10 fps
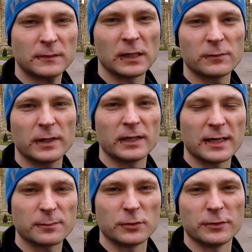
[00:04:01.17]
It's a very
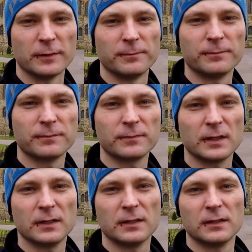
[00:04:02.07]
nice museum.
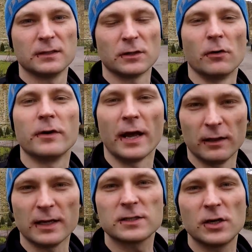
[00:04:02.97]
So yeah,
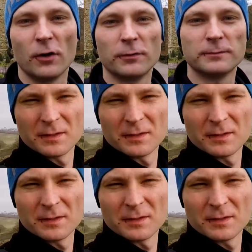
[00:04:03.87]
let's go.